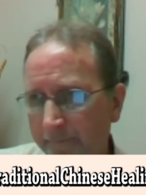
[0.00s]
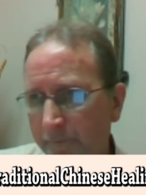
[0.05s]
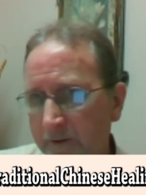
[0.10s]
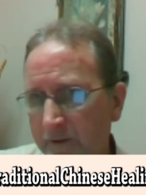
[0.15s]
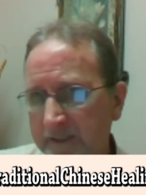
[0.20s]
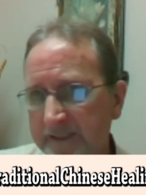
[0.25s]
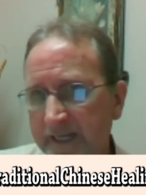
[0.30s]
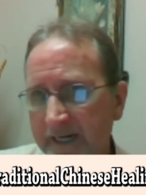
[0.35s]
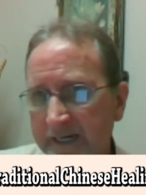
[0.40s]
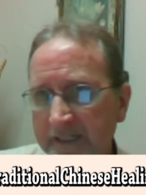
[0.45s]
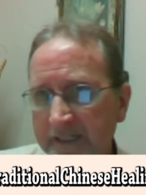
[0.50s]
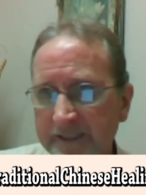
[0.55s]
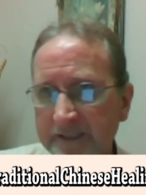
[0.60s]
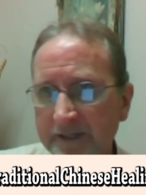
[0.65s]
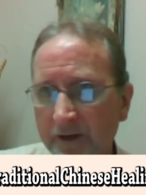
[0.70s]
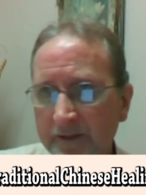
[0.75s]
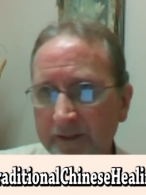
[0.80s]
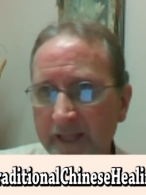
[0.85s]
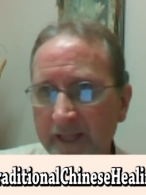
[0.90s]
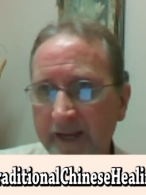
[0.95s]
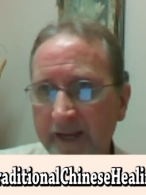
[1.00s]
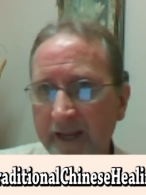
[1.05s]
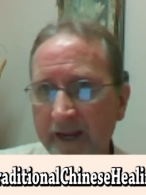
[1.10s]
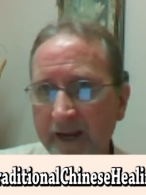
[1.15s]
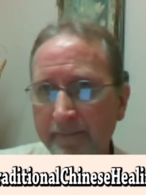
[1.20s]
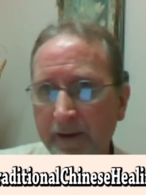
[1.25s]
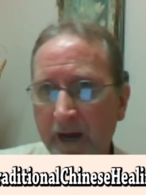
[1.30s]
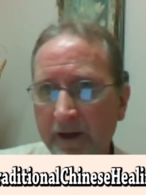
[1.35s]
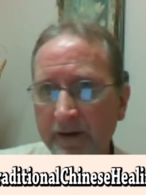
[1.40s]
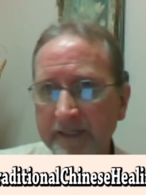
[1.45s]
first thing to start thinking
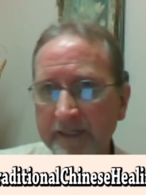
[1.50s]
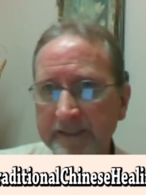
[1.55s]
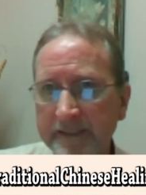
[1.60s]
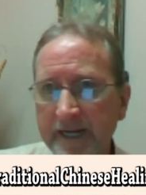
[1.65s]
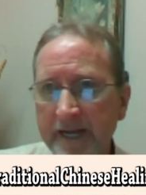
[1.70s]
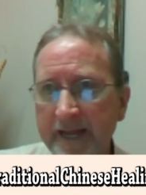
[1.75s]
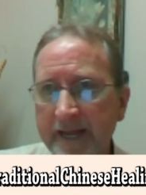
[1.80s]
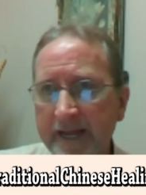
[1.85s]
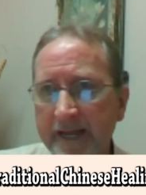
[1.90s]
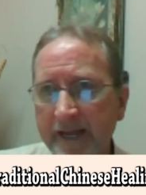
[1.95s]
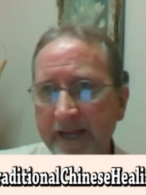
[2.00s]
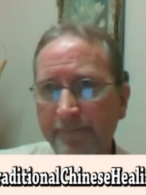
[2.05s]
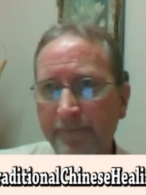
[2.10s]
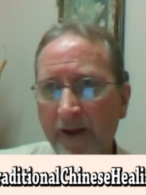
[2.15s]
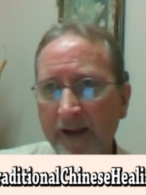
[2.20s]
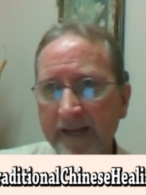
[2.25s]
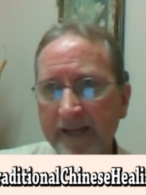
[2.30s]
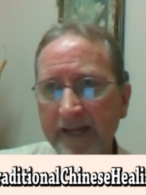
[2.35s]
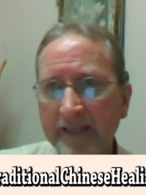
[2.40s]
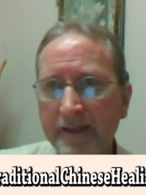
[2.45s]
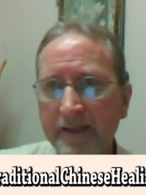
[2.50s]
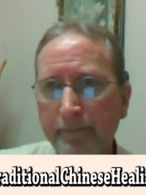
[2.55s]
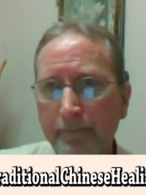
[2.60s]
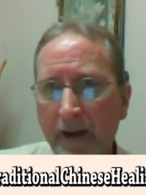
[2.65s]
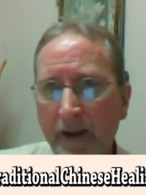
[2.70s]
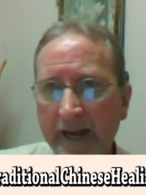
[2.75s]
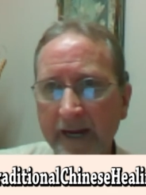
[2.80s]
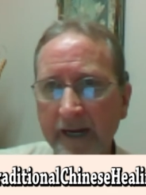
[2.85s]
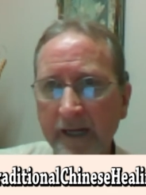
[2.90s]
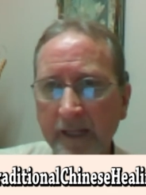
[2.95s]
about is if I get the
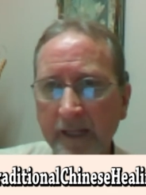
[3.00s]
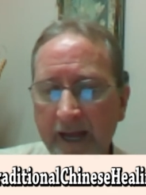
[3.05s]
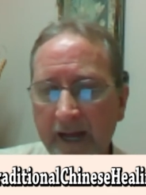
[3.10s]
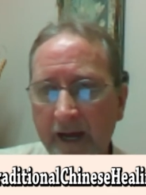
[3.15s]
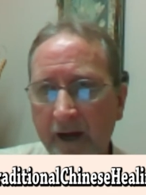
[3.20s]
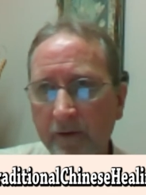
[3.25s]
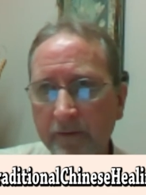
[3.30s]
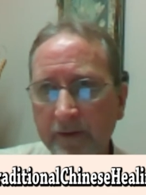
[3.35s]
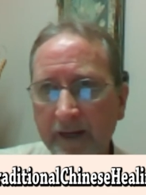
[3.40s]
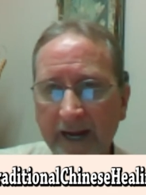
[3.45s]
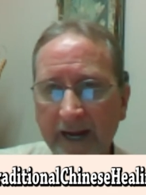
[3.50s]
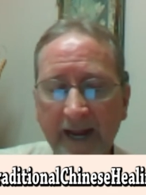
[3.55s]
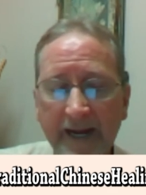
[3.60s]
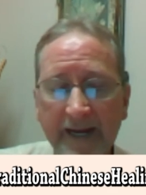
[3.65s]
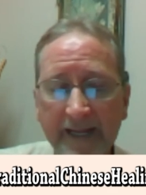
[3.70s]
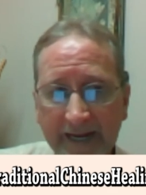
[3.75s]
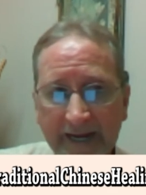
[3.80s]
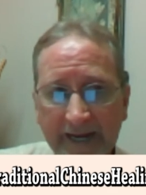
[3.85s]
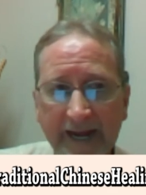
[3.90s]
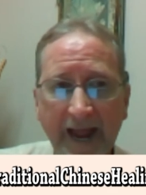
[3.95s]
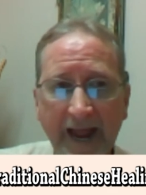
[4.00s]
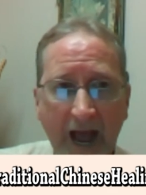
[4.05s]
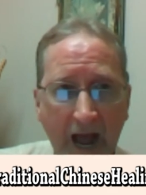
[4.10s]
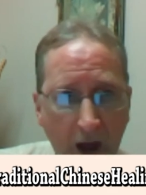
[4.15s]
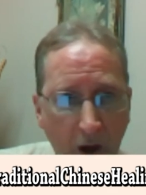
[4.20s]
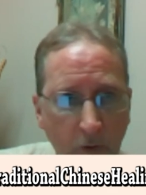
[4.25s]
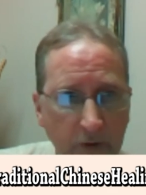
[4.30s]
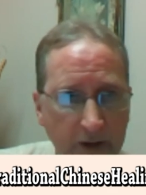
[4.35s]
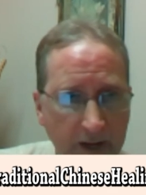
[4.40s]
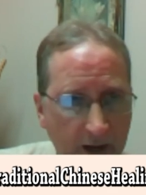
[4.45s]
bile out, I got to get it
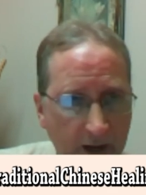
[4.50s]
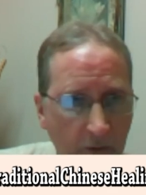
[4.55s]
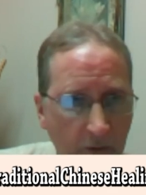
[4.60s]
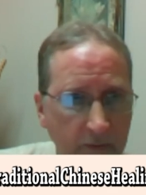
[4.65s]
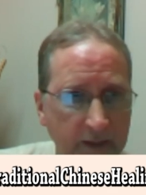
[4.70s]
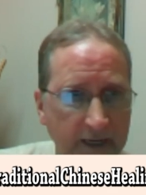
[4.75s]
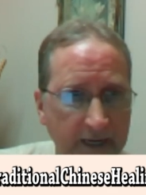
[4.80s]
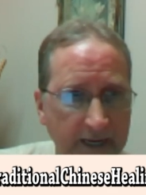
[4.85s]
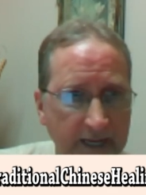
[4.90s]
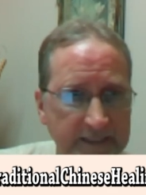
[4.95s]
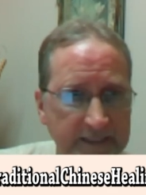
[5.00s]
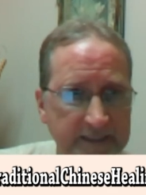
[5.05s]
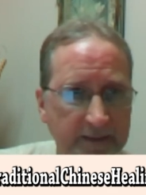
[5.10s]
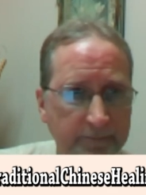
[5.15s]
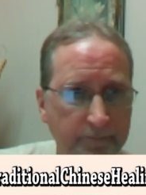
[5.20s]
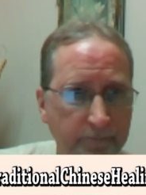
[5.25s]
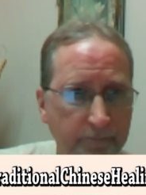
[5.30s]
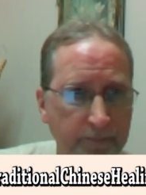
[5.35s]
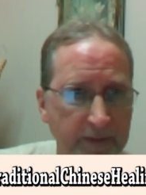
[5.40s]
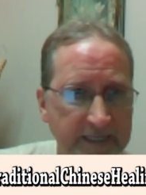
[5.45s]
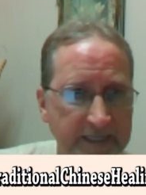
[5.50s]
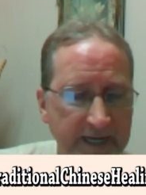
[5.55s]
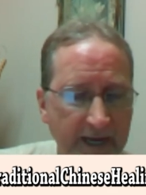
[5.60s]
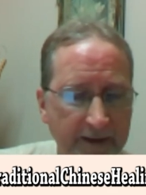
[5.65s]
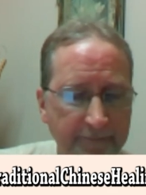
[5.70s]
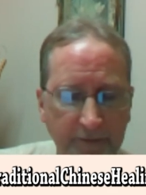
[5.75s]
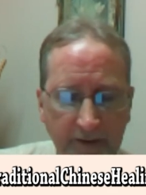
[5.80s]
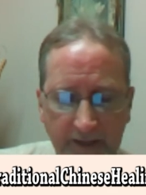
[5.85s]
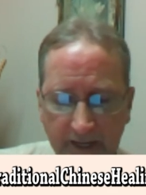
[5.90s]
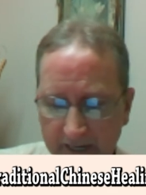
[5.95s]
out, out. It has to be
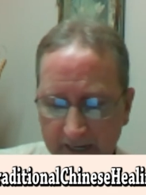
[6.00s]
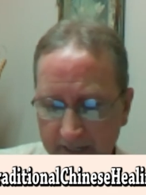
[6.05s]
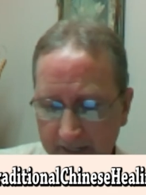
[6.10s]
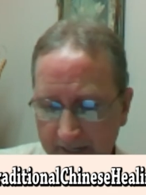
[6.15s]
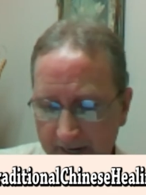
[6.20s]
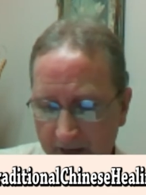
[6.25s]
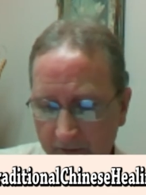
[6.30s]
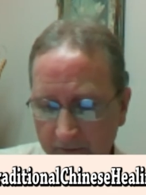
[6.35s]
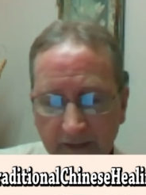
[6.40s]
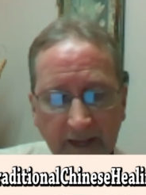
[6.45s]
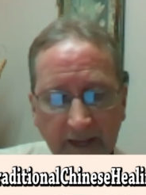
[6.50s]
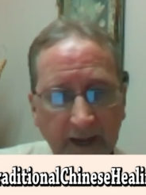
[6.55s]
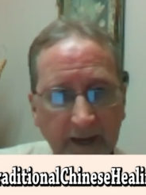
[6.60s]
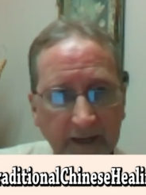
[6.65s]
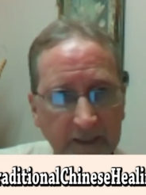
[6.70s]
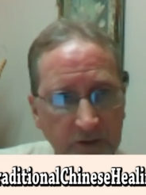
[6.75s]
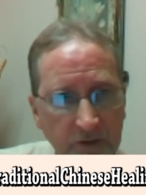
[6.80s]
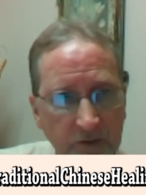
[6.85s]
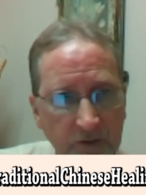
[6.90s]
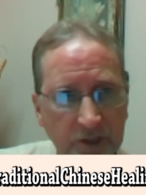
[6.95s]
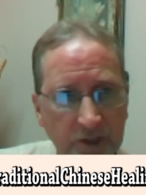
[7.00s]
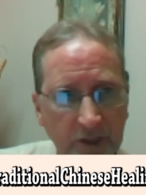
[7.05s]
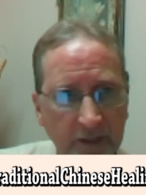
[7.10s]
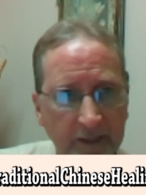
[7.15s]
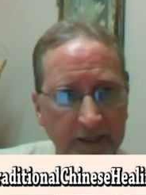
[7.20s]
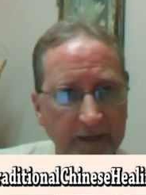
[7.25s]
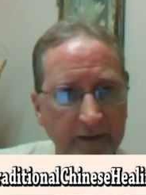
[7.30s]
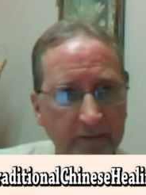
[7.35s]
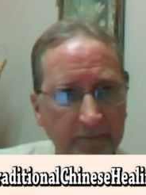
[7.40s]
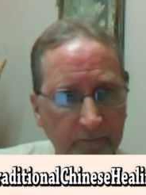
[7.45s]
defecated out. And that
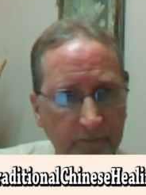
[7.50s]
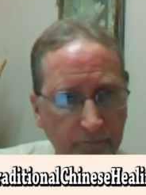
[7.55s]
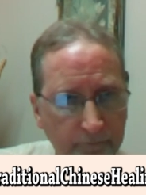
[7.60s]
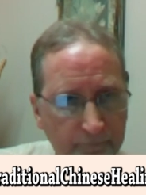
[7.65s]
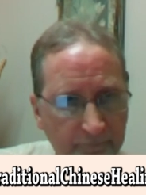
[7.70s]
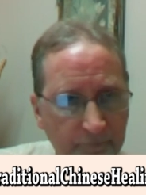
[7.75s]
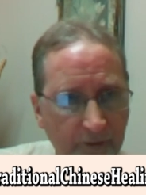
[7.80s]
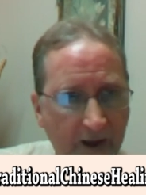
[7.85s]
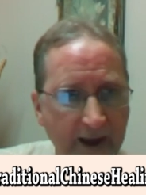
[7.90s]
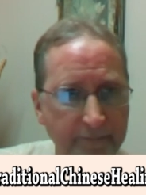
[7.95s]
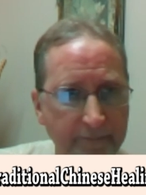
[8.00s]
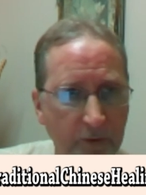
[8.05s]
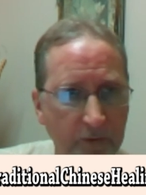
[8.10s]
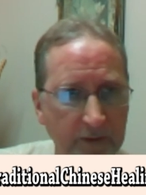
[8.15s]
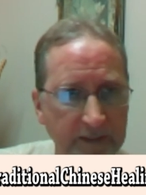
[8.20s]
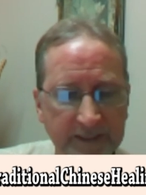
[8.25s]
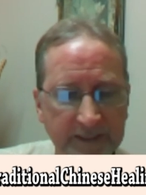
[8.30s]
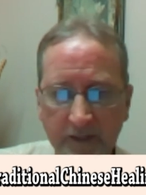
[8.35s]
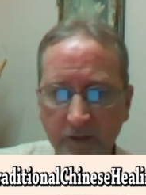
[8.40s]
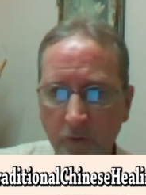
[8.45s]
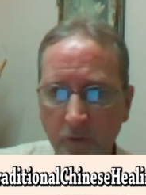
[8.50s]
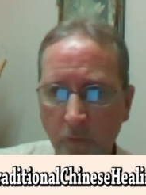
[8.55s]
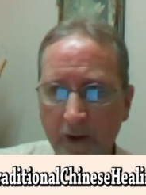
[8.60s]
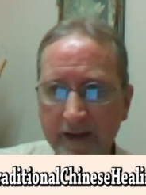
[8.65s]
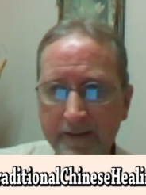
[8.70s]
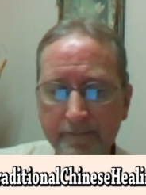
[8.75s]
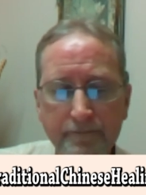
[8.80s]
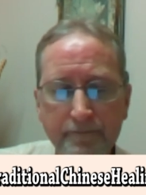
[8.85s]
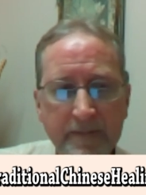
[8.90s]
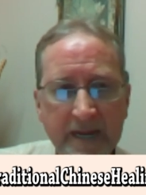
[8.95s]
usually fiber is a
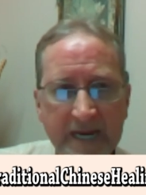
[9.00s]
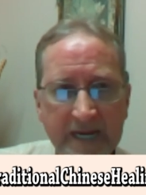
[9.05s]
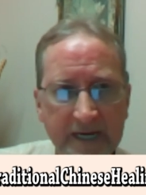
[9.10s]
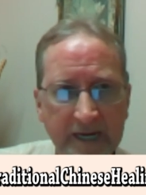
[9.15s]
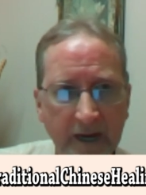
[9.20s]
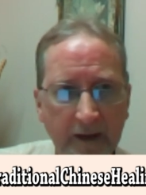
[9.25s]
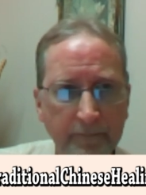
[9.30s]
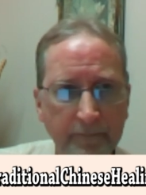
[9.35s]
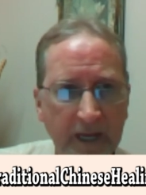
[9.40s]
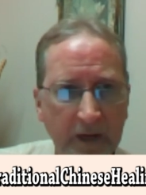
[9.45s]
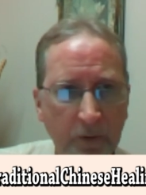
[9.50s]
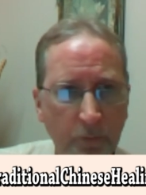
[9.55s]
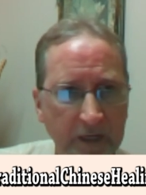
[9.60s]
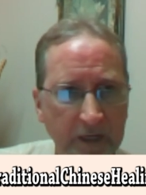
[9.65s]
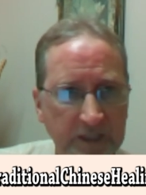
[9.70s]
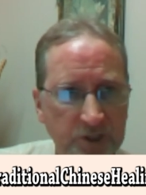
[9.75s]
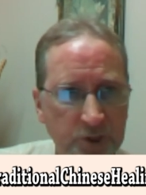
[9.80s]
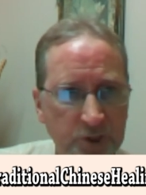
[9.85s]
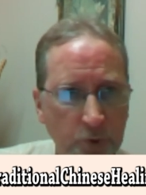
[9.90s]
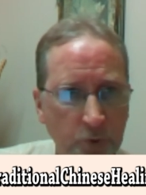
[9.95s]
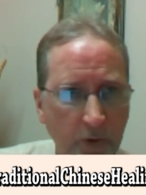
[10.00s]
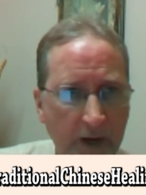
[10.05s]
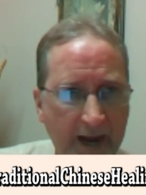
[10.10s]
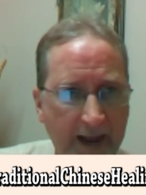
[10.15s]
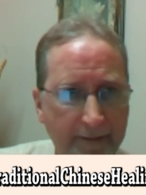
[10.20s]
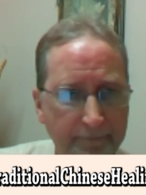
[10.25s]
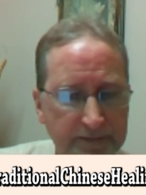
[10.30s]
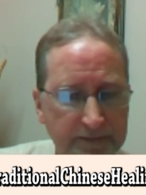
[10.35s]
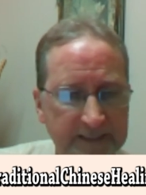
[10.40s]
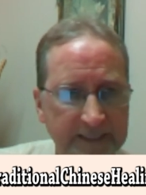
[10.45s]
great medium at which
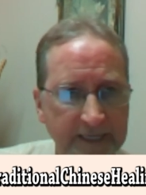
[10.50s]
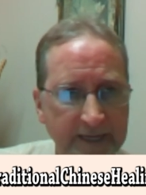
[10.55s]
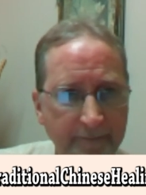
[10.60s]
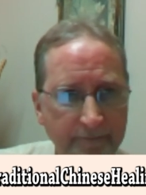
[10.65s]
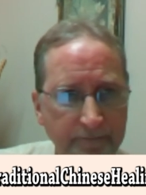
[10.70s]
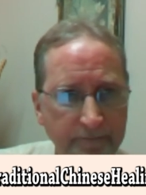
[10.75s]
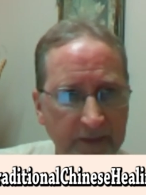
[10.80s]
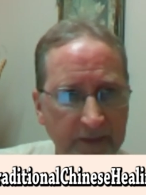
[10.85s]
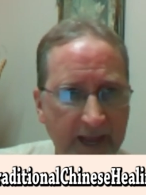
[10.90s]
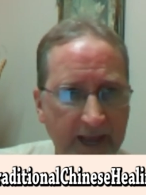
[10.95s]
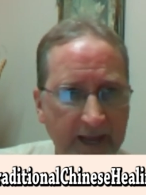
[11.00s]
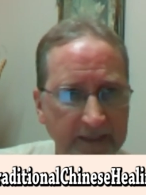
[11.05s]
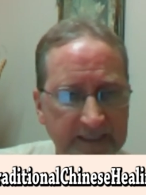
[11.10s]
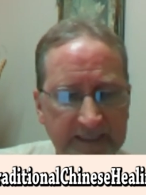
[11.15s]
traps that